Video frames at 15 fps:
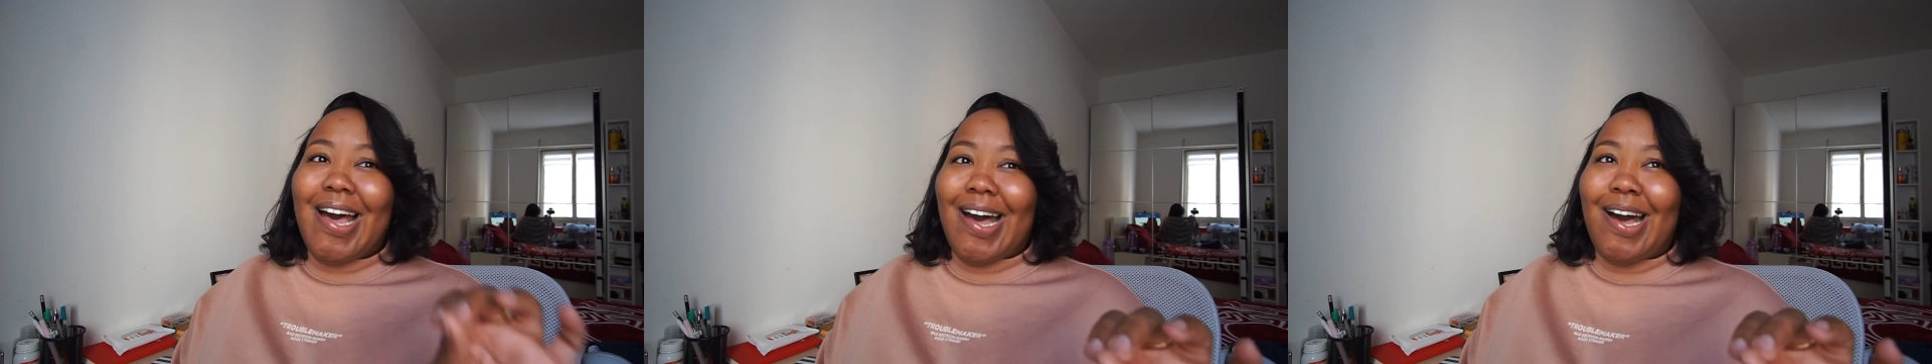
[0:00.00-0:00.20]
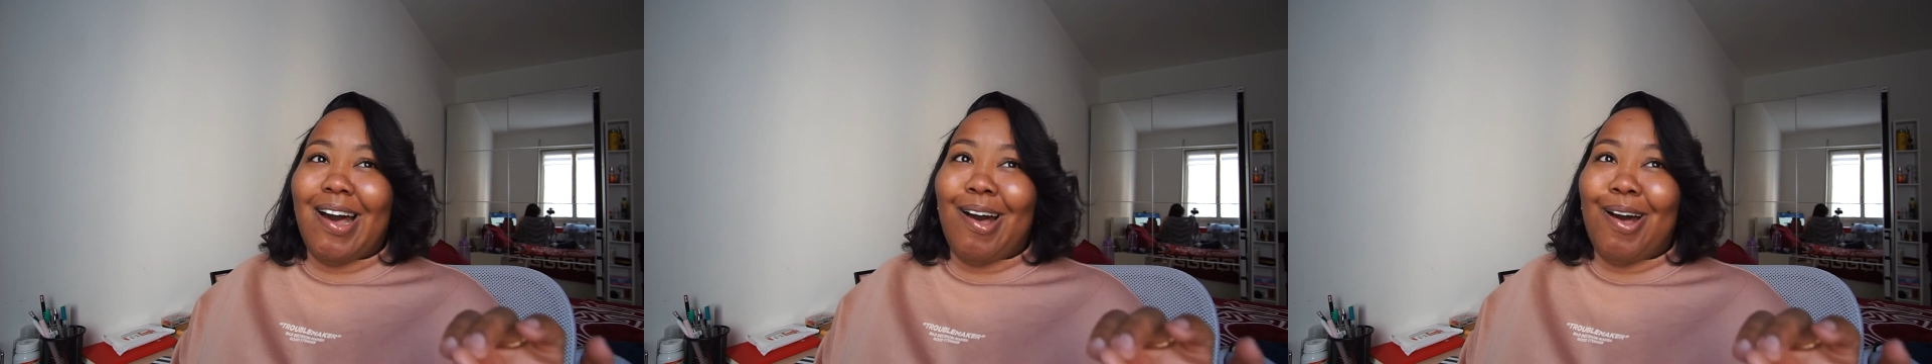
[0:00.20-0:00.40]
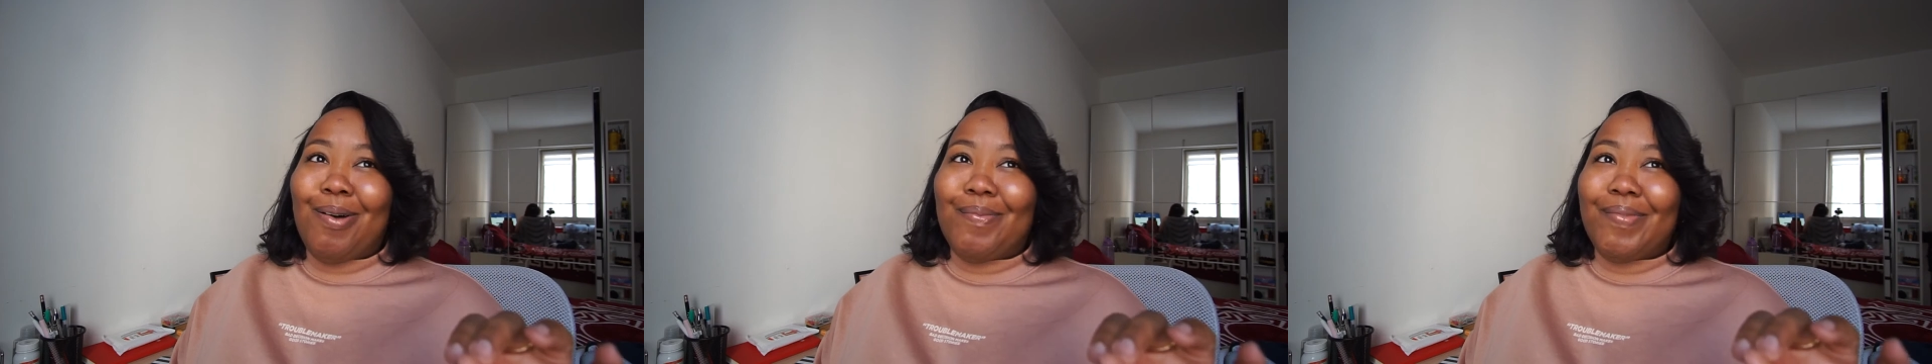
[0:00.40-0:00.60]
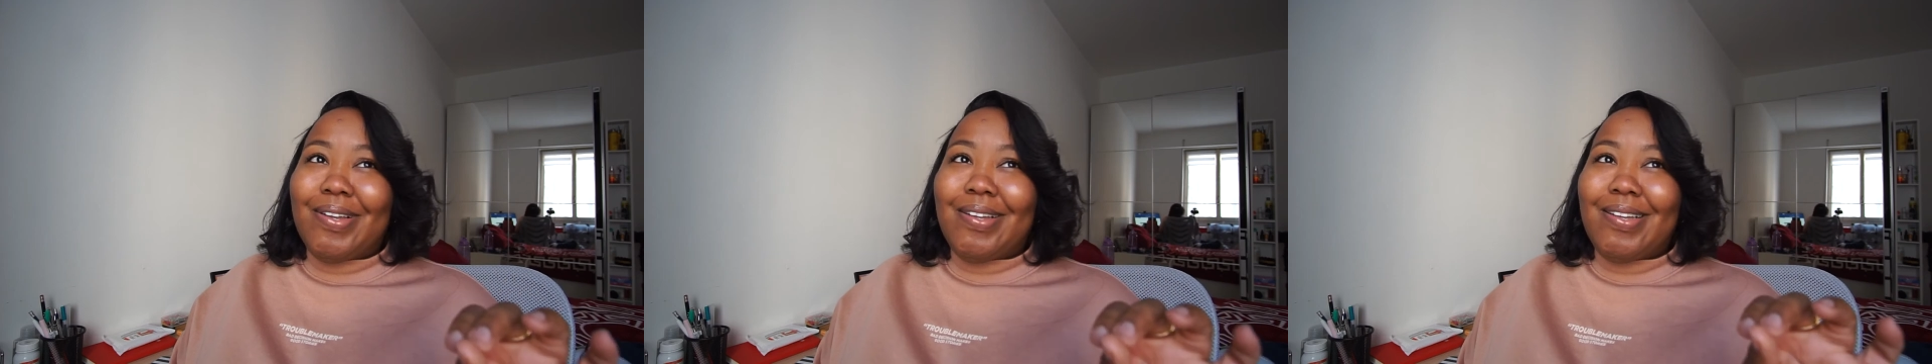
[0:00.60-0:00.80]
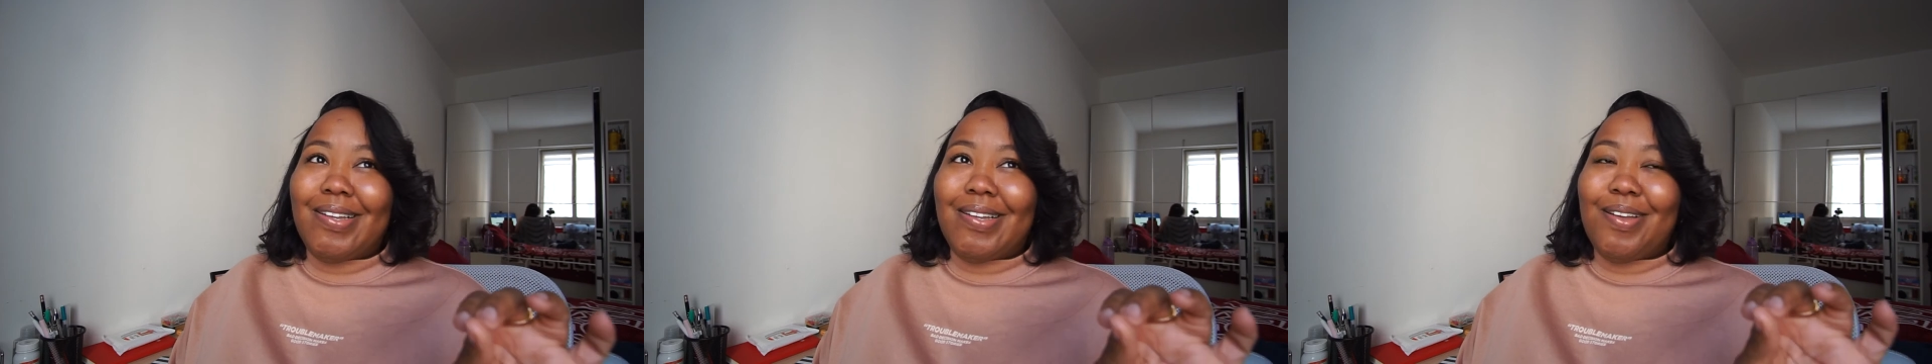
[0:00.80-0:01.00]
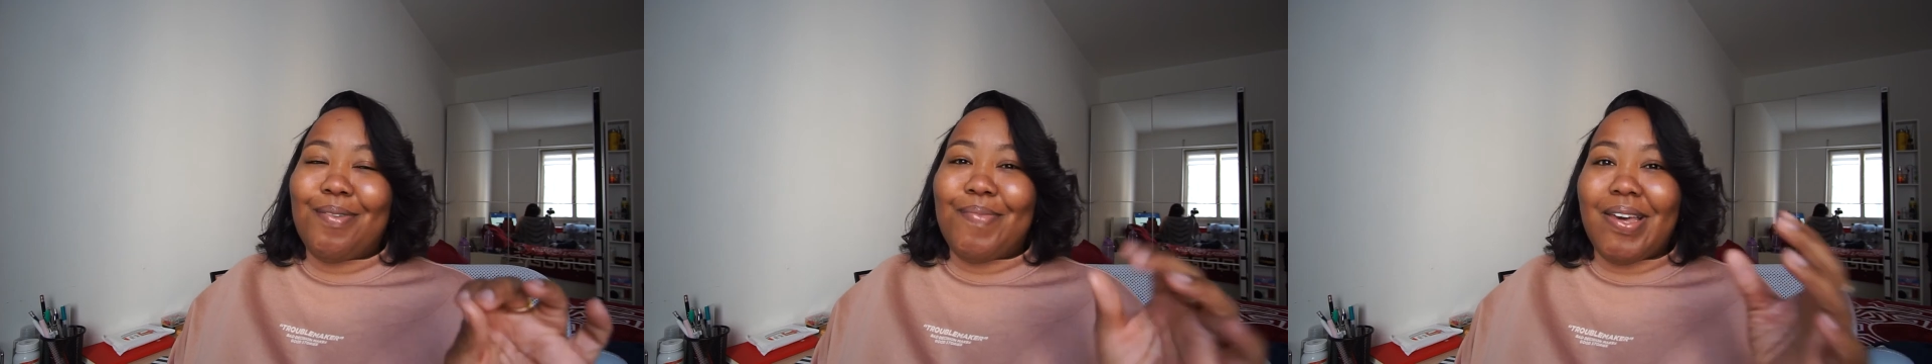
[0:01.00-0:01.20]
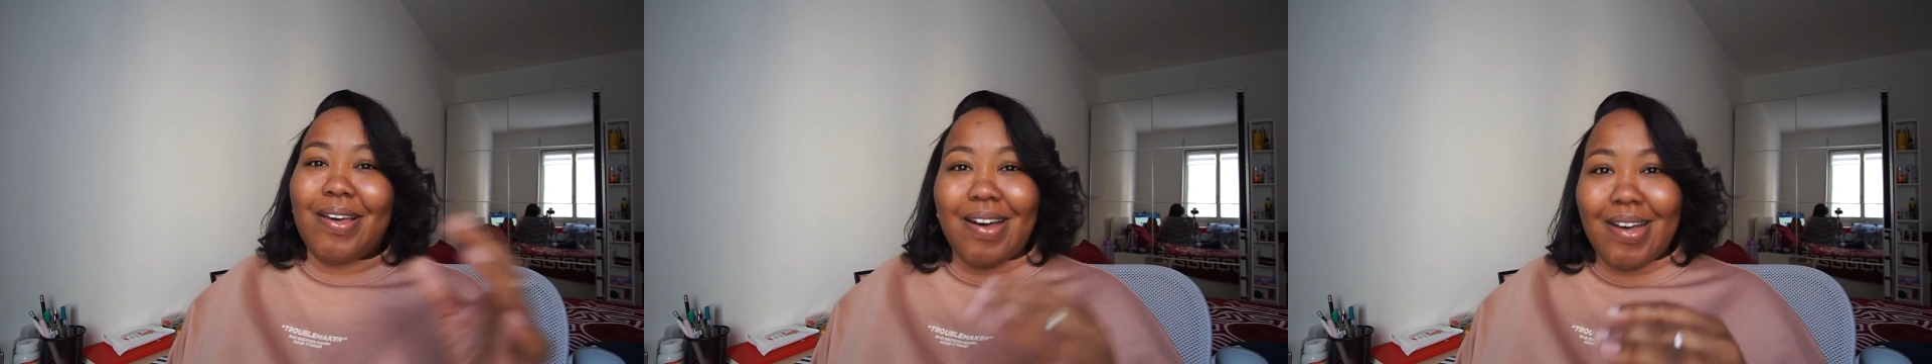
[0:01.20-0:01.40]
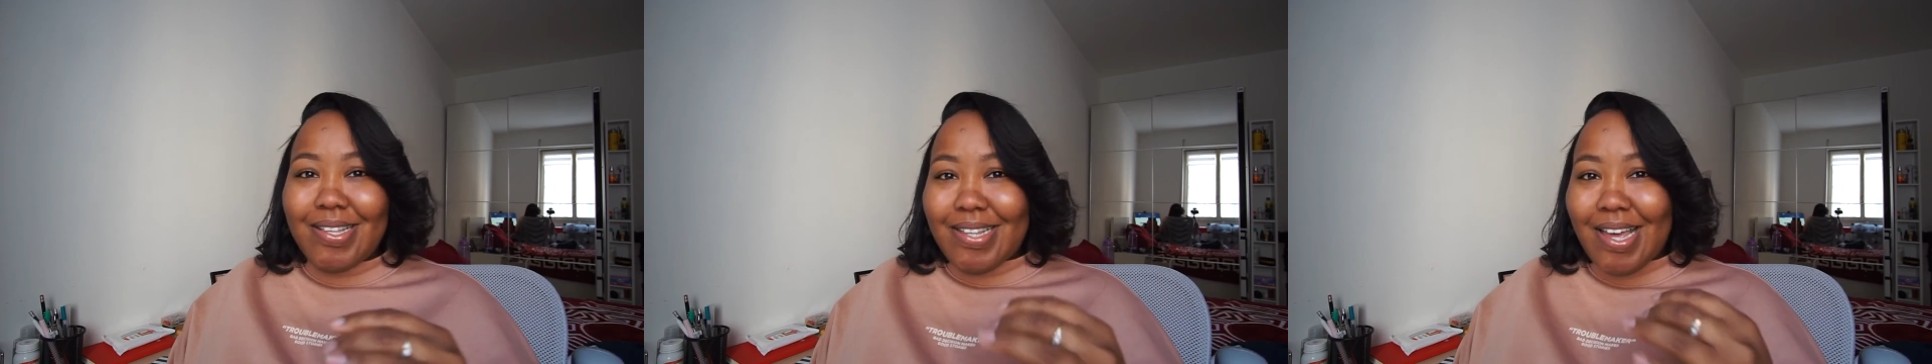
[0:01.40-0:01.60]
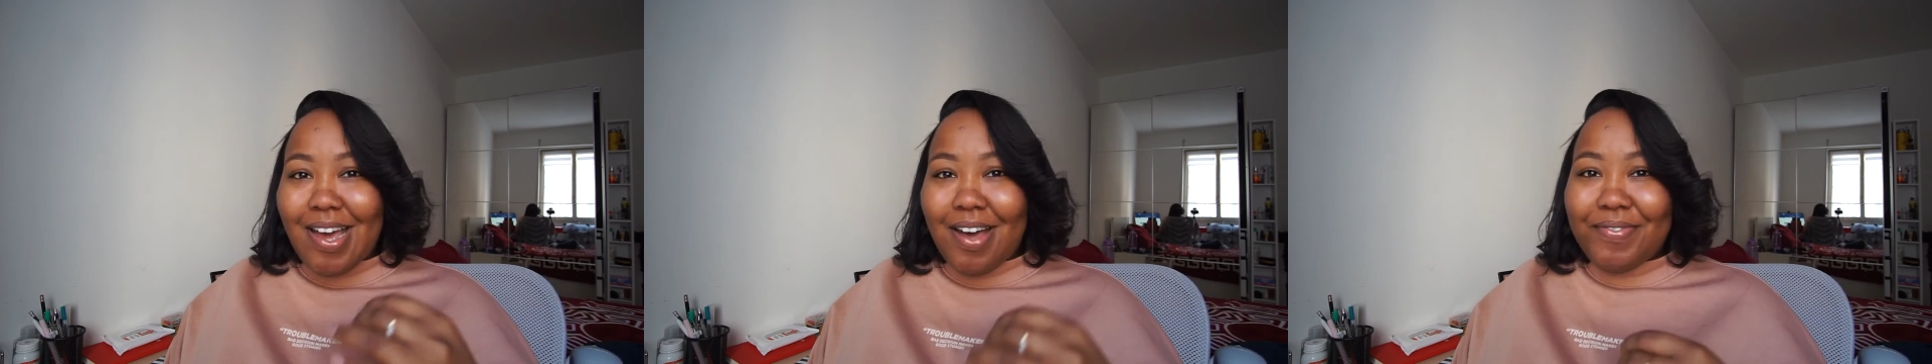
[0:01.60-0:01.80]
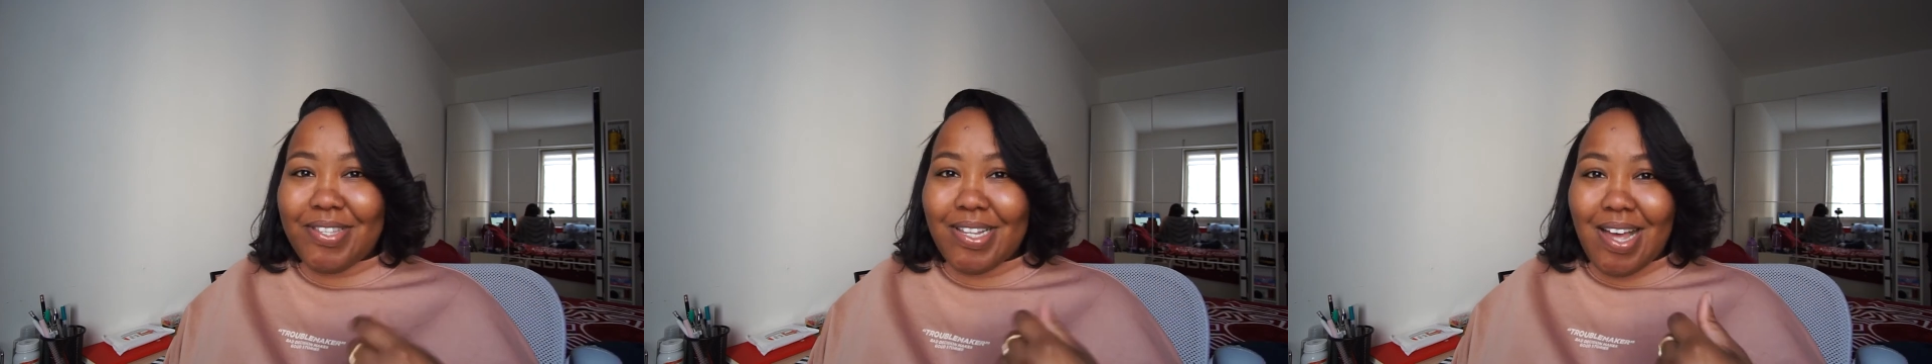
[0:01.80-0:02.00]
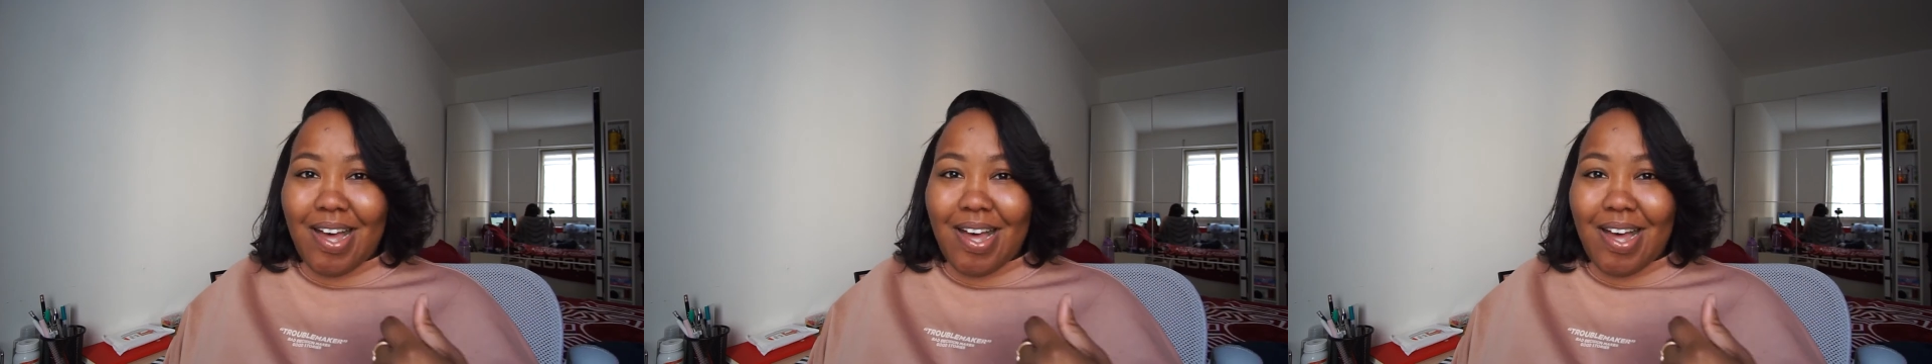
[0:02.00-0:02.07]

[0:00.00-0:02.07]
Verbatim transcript: um, because I have